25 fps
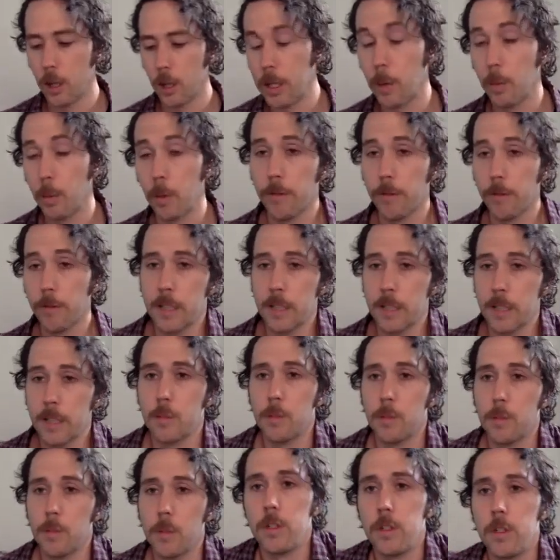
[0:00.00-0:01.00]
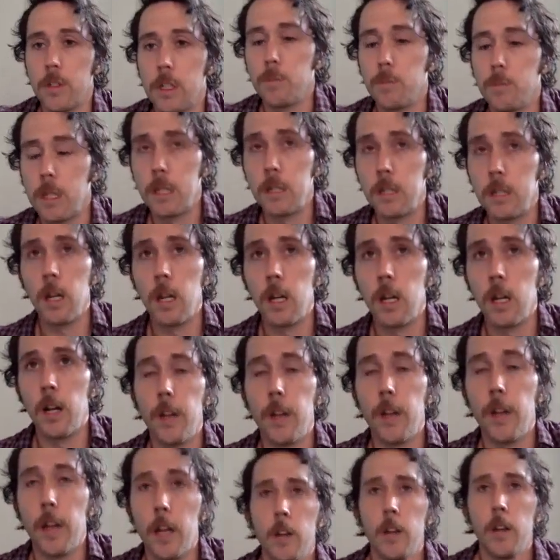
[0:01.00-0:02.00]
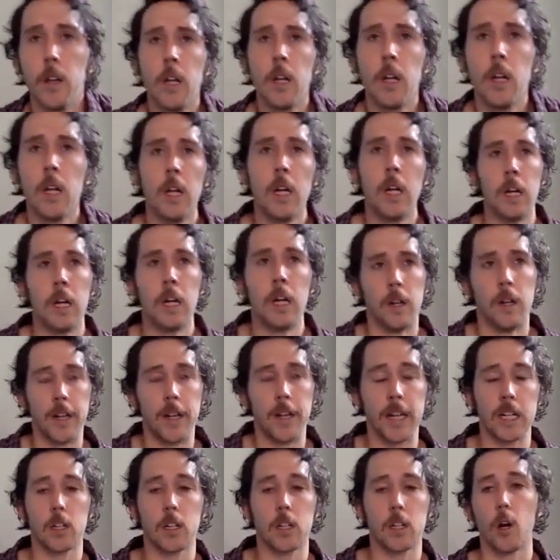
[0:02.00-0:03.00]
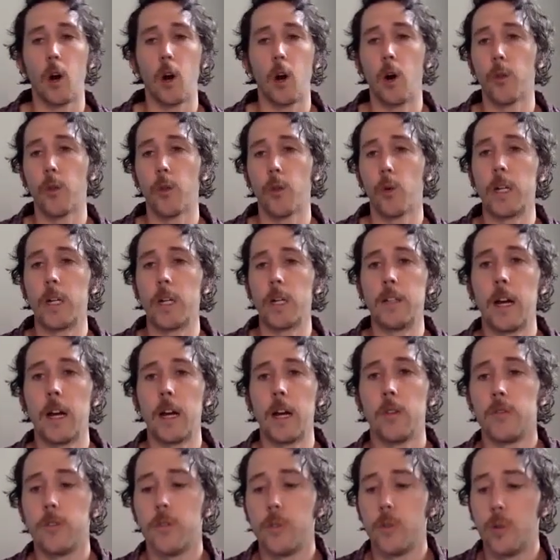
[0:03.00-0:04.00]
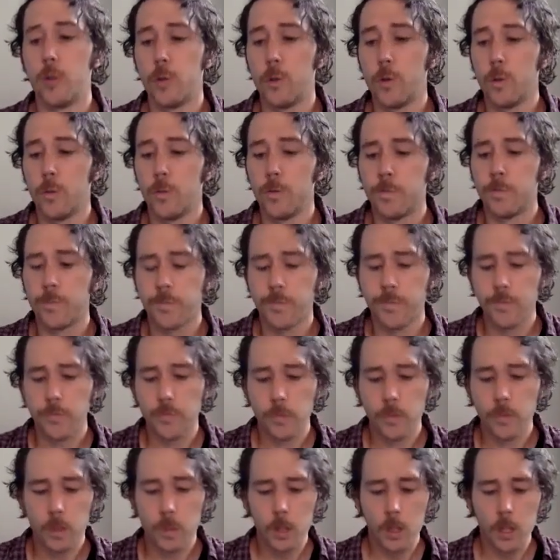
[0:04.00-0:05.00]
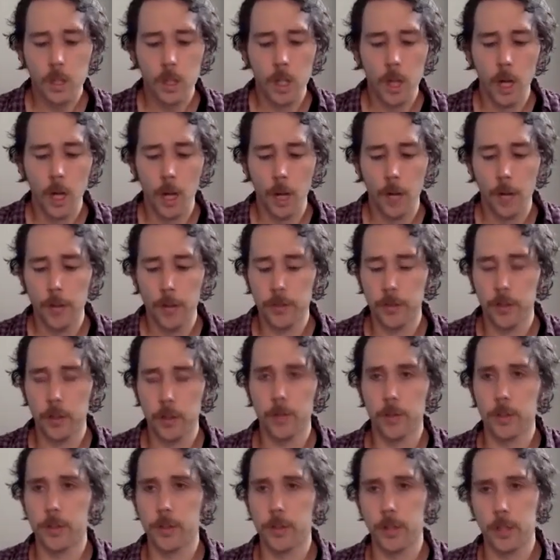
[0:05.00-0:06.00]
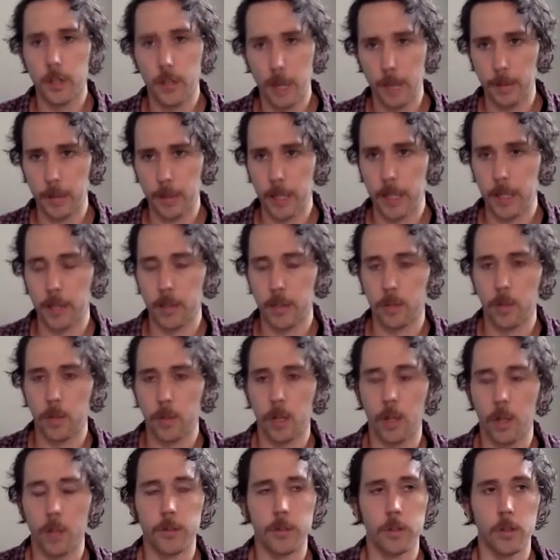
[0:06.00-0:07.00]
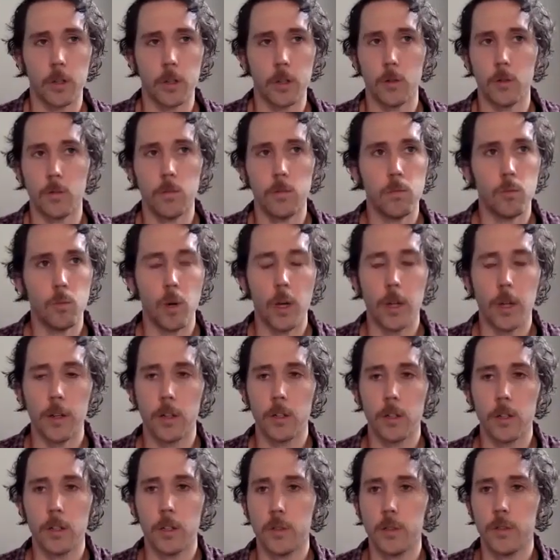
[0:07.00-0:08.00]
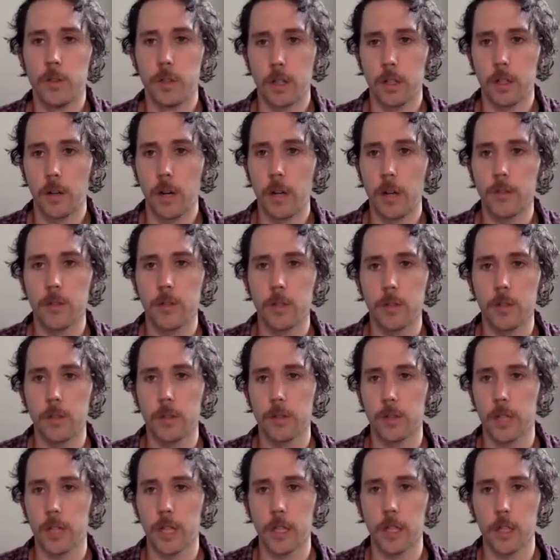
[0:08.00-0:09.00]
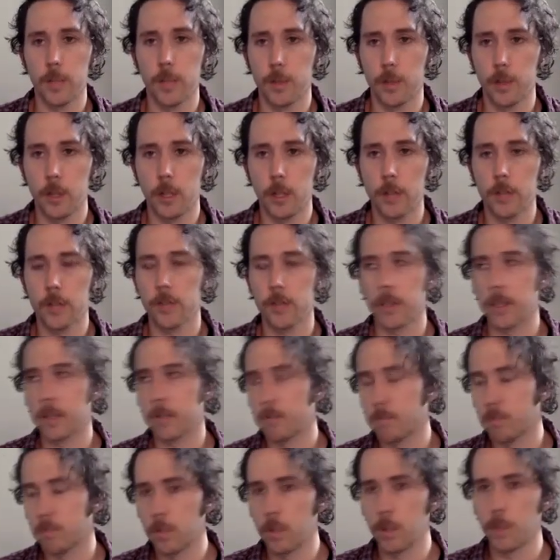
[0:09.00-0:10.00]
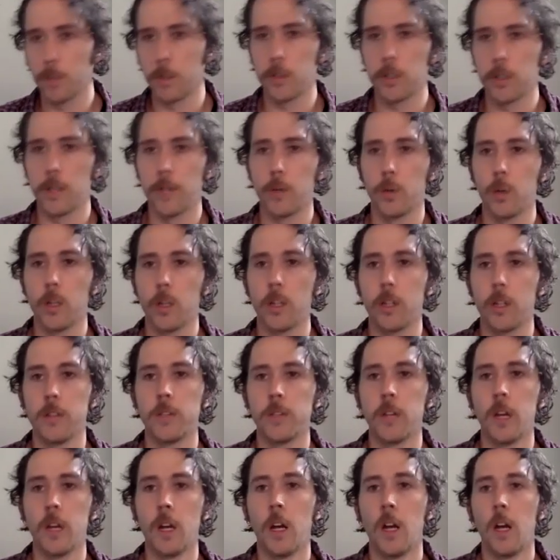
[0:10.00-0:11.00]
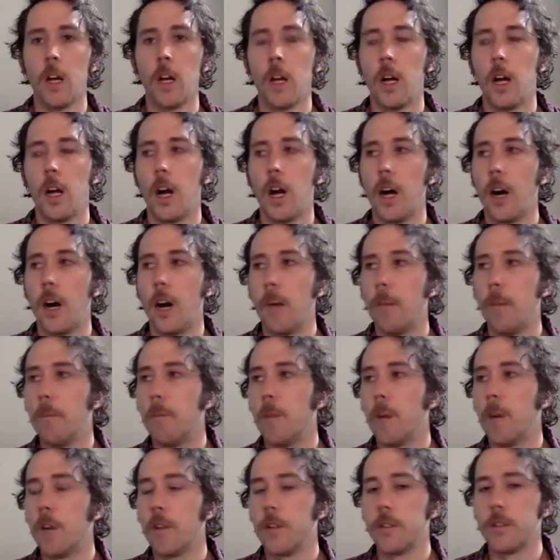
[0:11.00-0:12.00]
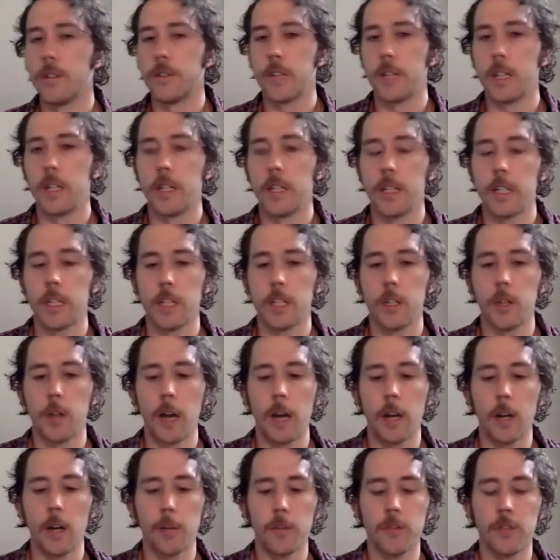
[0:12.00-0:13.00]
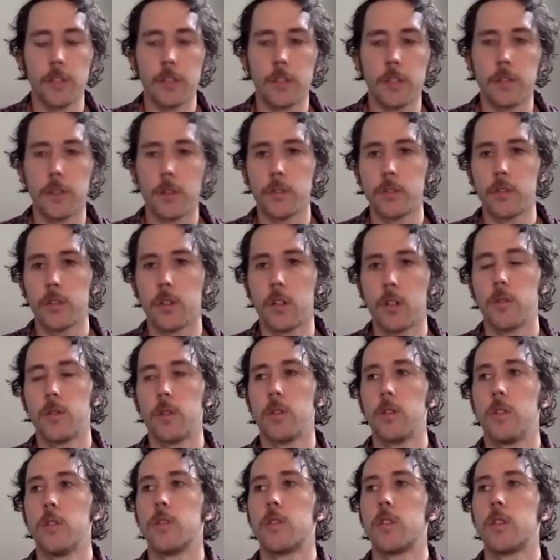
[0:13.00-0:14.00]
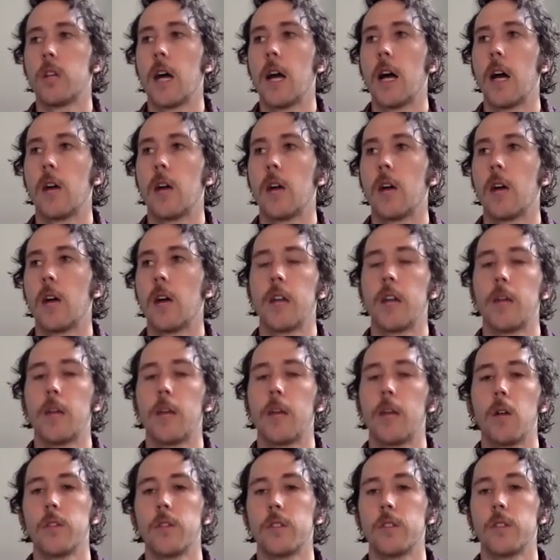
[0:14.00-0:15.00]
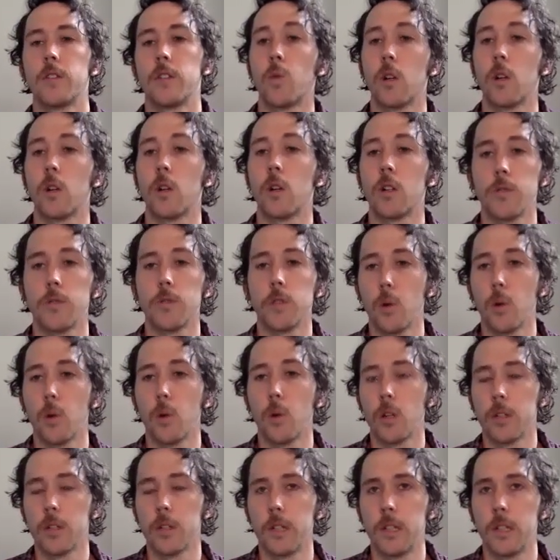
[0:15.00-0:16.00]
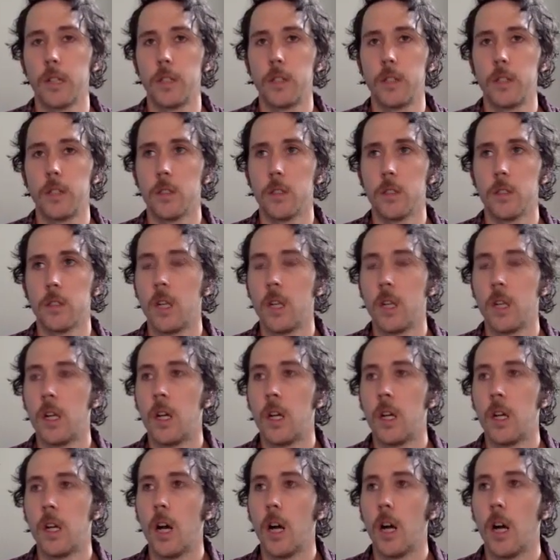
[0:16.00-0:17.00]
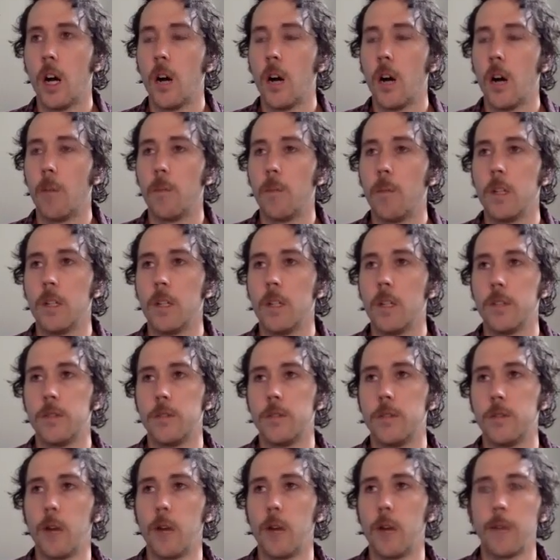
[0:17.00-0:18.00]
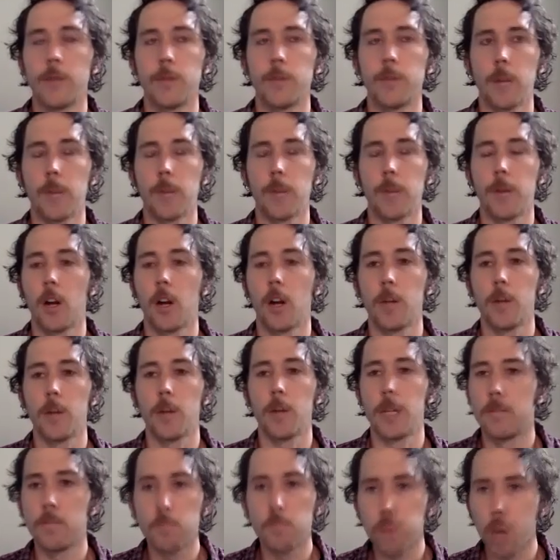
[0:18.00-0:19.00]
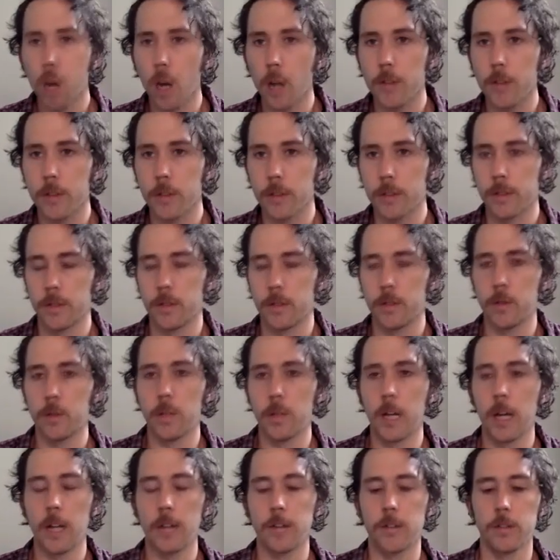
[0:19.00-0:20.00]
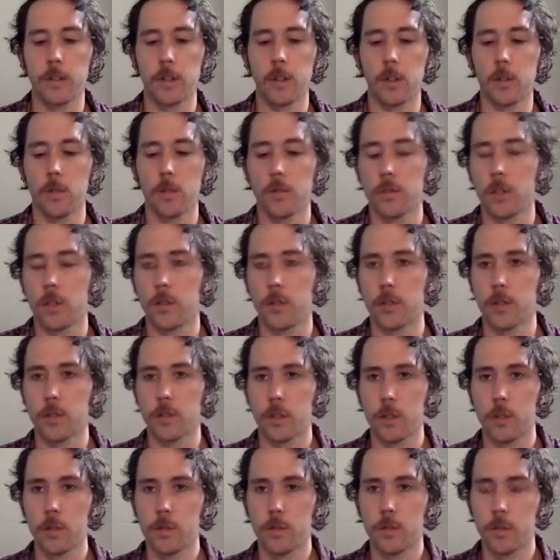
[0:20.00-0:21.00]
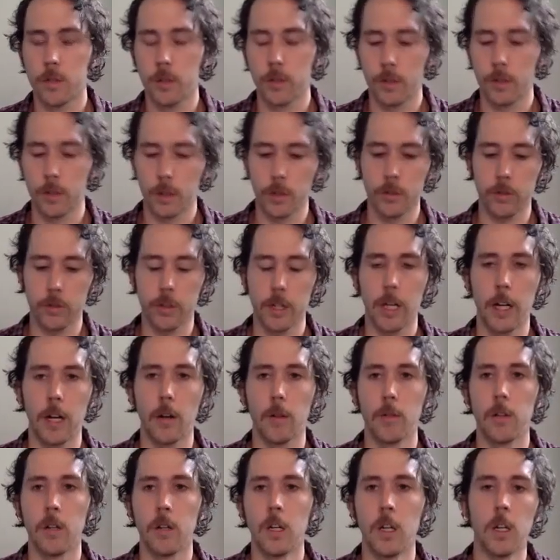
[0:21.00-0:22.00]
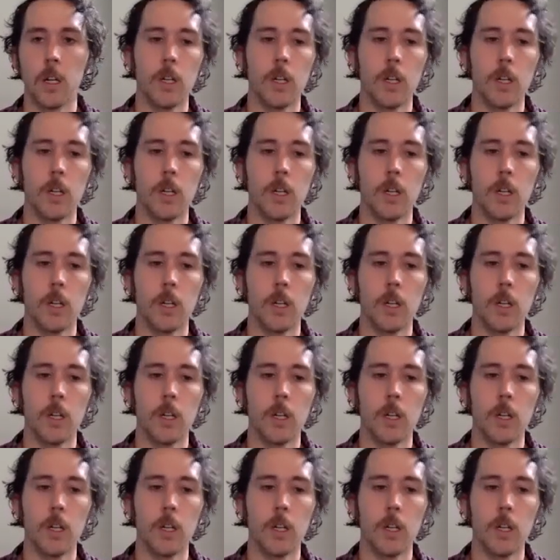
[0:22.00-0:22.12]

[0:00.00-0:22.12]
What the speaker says: be able to fix them if need be. And then that could go all the way down to the servers that your application run on. So whether you're using a cloud service like AWS, like pretty much everyone is, understanding how to provision those servers, how does that process work for your organization? Do you have some type of automated process to do that? So server goes down,